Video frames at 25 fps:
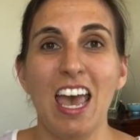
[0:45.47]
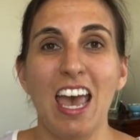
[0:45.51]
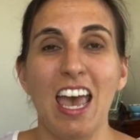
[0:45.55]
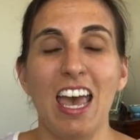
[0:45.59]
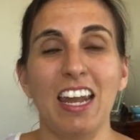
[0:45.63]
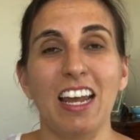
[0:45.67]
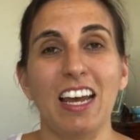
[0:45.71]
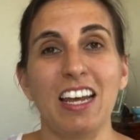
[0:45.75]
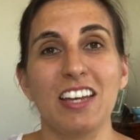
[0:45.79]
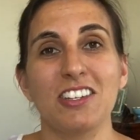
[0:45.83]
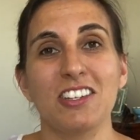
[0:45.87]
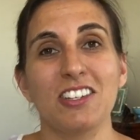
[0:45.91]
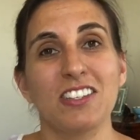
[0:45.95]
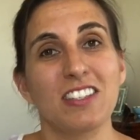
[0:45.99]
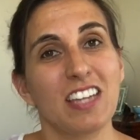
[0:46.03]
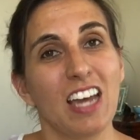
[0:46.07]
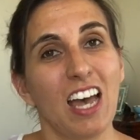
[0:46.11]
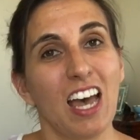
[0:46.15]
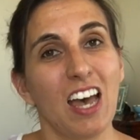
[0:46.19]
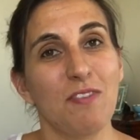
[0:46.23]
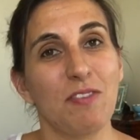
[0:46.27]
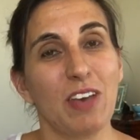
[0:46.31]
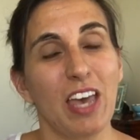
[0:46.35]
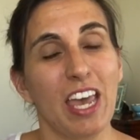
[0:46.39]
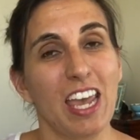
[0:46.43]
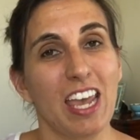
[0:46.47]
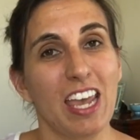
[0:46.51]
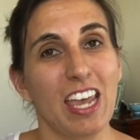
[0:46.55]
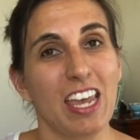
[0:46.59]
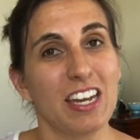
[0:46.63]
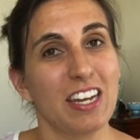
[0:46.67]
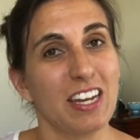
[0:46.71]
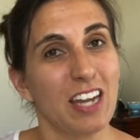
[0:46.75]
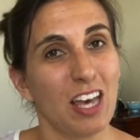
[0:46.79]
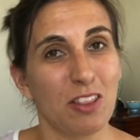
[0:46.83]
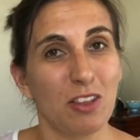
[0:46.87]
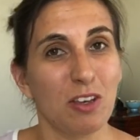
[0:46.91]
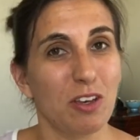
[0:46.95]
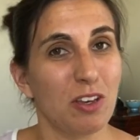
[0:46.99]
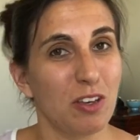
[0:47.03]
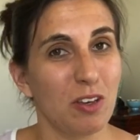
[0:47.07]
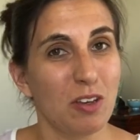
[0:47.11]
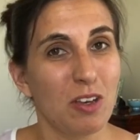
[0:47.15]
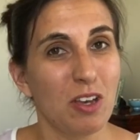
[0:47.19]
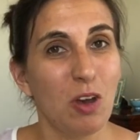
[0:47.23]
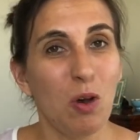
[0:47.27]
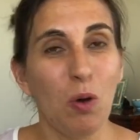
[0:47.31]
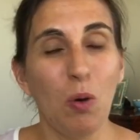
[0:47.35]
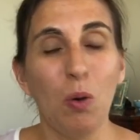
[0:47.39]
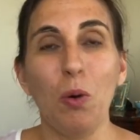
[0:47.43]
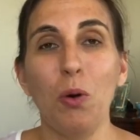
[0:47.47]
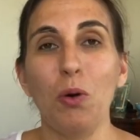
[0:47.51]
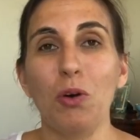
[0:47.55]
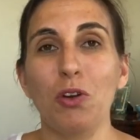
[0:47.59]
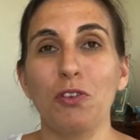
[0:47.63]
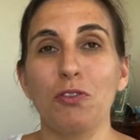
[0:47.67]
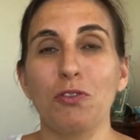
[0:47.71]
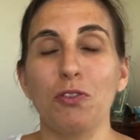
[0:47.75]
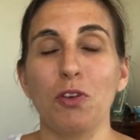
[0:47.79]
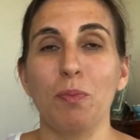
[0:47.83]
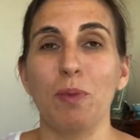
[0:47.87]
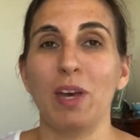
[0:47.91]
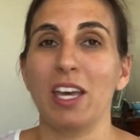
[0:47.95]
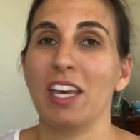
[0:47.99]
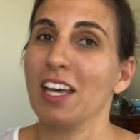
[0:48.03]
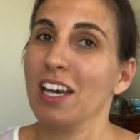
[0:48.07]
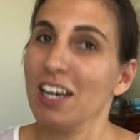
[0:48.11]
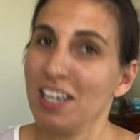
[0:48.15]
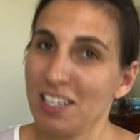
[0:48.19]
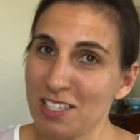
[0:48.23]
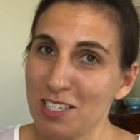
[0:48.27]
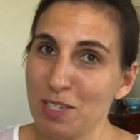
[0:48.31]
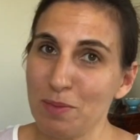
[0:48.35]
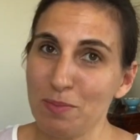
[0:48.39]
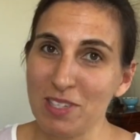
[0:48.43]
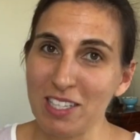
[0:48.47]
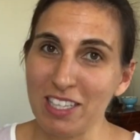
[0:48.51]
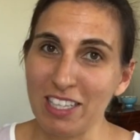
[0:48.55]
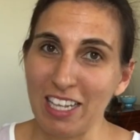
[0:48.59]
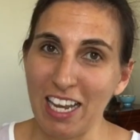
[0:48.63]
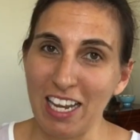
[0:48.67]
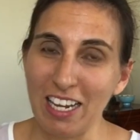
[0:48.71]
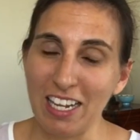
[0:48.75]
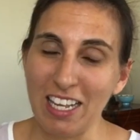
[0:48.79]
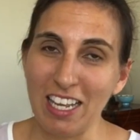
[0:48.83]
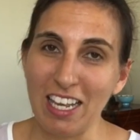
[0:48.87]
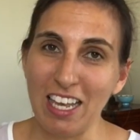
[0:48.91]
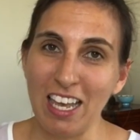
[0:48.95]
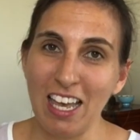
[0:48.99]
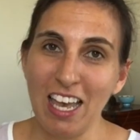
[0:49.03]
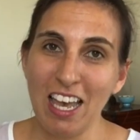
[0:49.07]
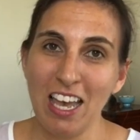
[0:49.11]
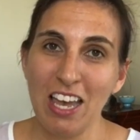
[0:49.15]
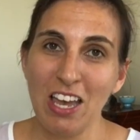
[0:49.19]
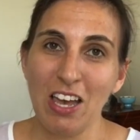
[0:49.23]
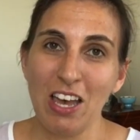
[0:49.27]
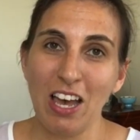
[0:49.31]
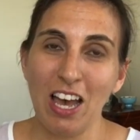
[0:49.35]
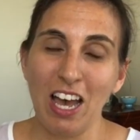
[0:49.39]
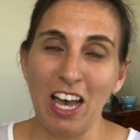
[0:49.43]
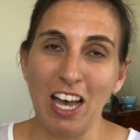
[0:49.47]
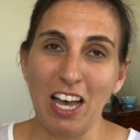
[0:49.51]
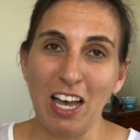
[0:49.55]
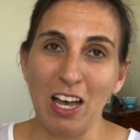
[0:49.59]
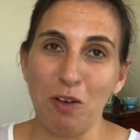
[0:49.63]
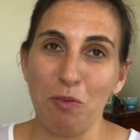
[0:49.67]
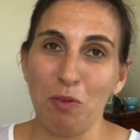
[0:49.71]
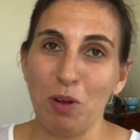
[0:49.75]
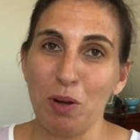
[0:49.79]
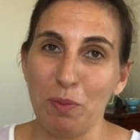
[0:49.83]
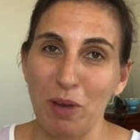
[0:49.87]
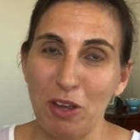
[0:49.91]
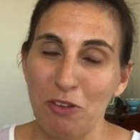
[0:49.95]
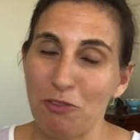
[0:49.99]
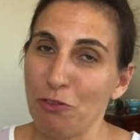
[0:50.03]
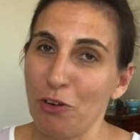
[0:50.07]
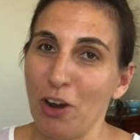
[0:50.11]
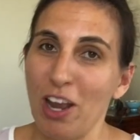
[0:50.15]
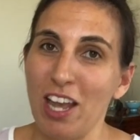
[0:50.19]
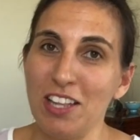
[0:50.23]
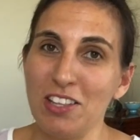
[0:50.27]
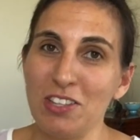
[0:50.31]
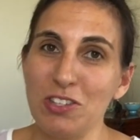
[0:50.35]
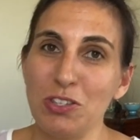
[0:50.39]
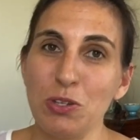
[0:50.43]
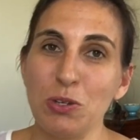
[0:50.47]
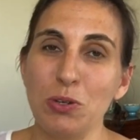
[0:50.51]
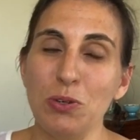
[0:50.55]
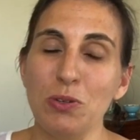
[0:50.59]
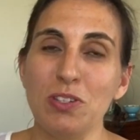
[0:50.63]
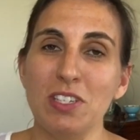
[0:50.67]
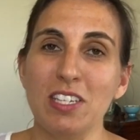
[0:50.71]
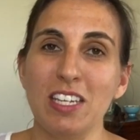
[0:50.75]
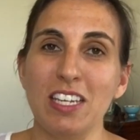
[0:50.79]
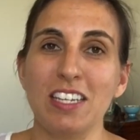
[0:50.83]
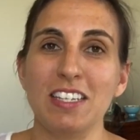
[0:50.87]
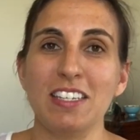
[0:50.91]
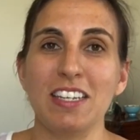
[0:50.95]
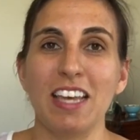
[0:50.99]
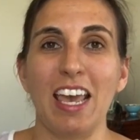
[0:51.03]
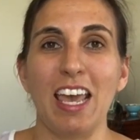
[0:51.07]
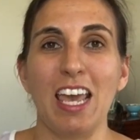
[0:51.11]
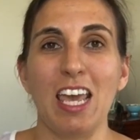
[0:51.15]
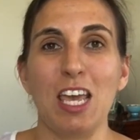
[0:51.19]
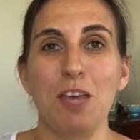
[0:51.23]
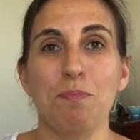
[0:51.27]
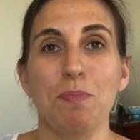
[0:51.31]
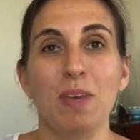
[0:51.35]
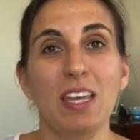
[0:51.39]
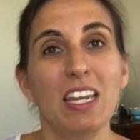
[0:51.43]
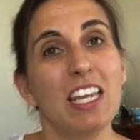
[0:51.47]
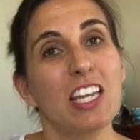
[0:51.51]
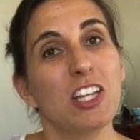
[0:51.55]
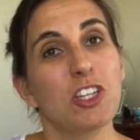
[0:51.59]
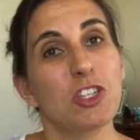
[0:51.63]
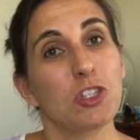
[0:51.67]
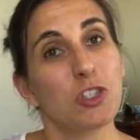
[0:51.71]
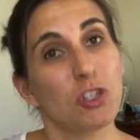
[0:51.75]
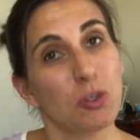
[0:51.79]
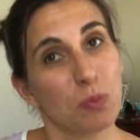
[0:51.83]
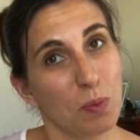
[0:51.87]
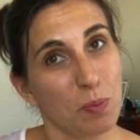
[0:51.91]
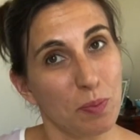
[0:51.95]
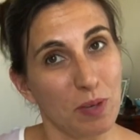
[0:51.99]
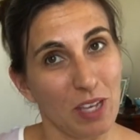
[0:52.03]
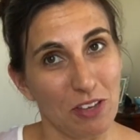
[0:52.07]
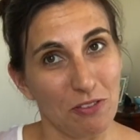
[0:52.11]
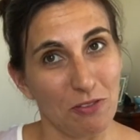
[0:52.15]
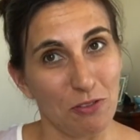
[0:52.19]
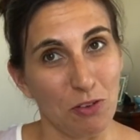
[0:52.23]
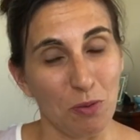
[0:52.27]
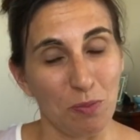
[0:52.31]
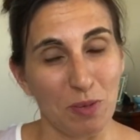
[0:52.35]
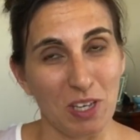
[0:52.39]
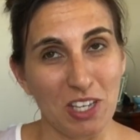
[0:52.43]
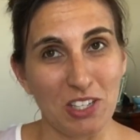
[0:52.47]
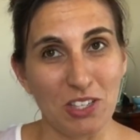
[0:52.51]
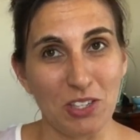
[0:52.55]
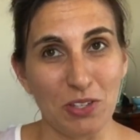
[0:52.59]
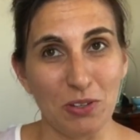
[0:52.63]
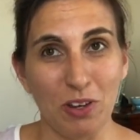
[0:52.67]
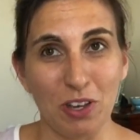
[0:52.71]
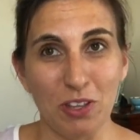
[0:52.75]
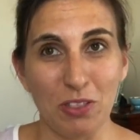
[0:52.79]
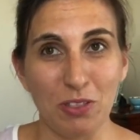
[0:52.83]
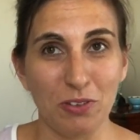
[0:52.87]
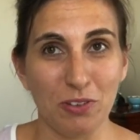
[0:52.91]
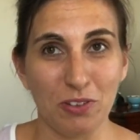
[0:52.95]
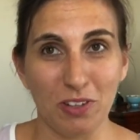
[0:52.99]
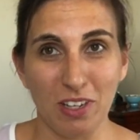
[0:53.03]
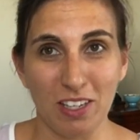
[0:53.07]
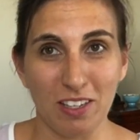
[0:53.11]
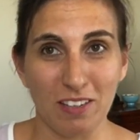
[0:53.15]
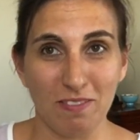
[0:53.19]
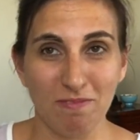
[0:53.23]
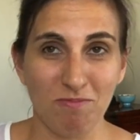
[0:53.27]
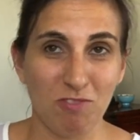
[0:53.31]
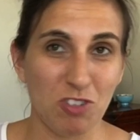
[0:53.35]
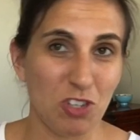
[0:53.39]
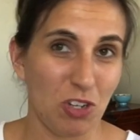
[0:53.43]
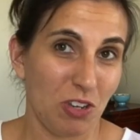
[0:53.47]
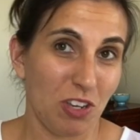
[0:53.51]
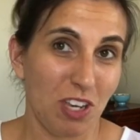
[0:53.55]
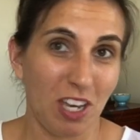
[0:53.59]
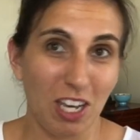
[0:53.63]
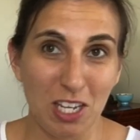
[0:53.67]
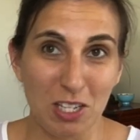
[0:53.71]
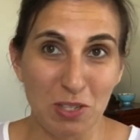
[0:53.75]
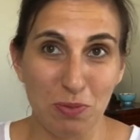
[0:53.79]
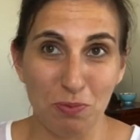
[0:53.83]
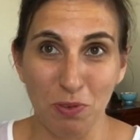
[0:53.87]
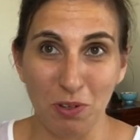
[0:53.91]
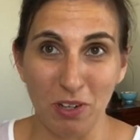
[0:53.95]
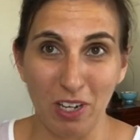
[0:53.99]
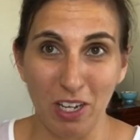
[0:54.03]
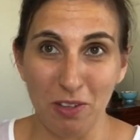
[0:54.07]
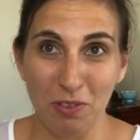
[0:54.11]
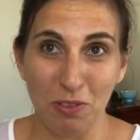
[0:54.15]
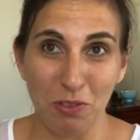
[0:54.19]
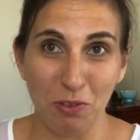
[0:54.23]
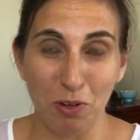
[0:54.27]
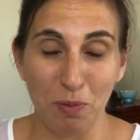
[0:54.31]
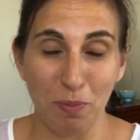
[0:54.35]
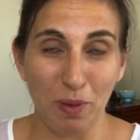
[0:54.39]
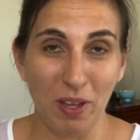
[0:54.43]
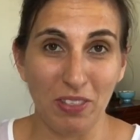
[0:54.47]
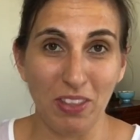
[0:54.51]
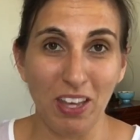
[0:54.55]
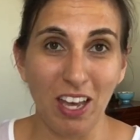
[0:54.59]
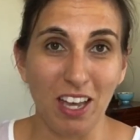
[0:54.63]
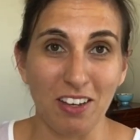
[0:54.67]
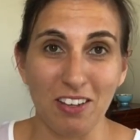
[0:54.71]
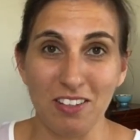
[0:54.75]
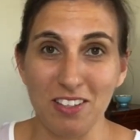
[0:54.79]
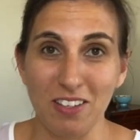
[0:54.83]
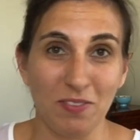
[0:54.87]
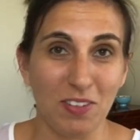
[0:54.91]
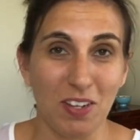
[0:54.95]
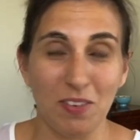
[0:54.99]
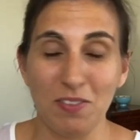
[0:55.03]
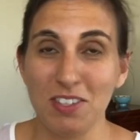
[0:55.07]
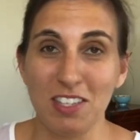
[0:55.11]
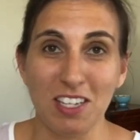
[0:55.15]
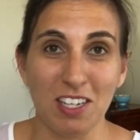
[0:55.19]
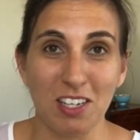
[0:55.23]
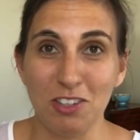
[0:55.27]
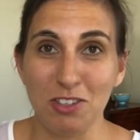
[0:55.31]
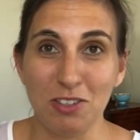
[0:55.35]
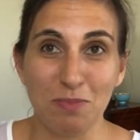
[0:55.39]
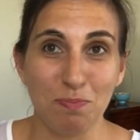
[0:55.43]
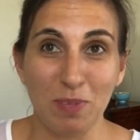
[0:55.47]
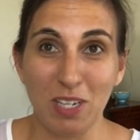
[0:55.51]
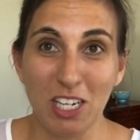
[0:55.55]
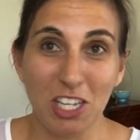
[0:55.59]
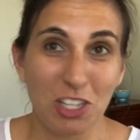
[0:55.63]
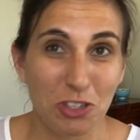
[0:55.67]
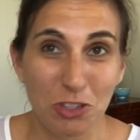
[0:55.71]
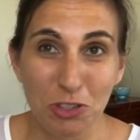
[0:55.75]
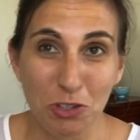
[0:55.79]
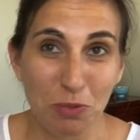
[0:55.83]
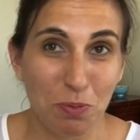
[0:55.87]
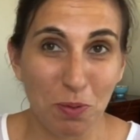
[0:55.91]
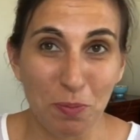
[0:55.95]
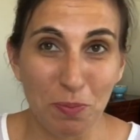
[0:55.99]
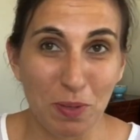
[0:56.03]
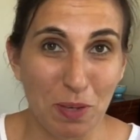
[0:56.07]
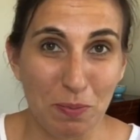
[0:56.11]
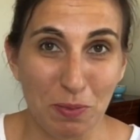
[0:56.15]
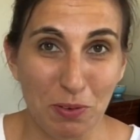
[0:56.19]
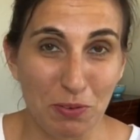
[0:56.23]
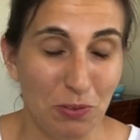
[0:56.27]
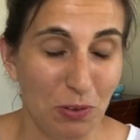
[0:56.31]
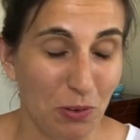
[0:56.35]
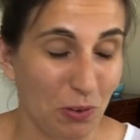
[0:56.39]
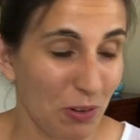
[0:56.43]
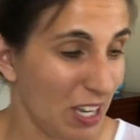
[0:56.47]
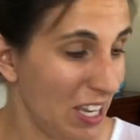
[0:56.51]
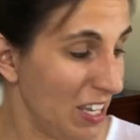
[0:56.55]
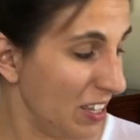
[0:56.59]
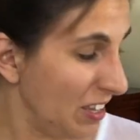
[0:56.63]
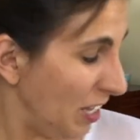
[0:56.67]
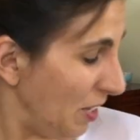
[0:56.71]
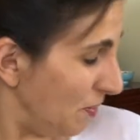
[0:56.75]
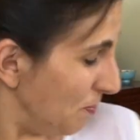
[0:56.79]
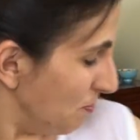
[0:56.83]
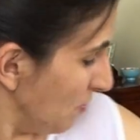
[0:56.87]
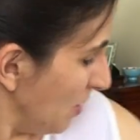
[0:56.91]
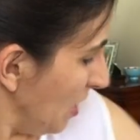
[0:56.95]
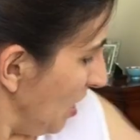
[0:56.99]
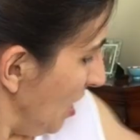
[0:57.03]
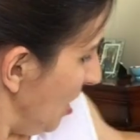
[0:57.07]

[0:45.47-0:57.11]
And I just have another order from a customs lady, one of my friends who did a mini Super Bee for me, so I thought I'd show you guys what I thought about that because I've never seen this mini Super Bee before either.